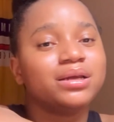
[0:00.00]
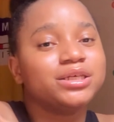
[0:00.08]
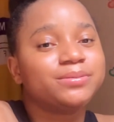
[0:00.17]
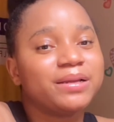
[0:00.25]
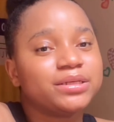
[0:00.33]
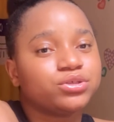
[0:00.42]

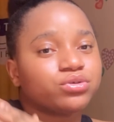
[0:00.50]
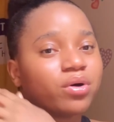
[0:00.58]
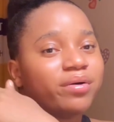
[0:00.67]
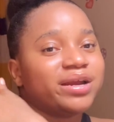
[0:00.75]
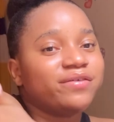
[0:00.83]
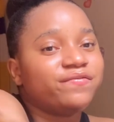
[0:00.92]
This place is
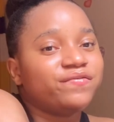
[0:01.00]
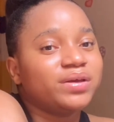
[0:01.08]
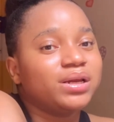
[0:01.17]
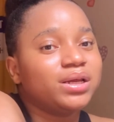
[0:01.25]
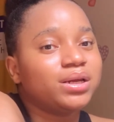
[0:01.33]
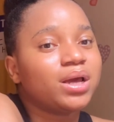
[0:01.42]
already
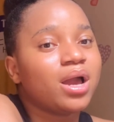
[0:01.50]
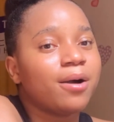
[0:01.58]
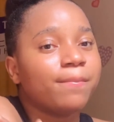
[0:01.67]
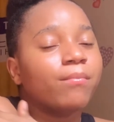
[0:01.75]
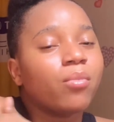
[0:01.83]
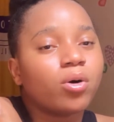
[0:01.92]
feeling
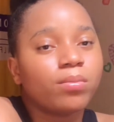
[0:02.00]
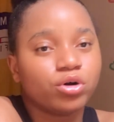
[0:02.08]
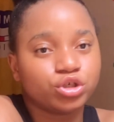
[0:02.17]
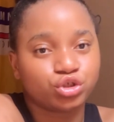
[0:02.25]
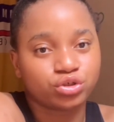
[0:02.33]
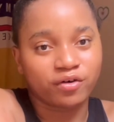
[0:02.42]
more
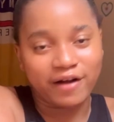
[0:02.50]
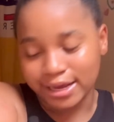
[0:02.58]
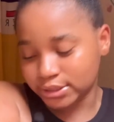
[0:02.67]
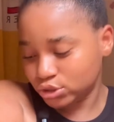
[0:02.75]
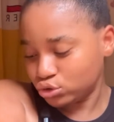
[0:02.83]
moisturized.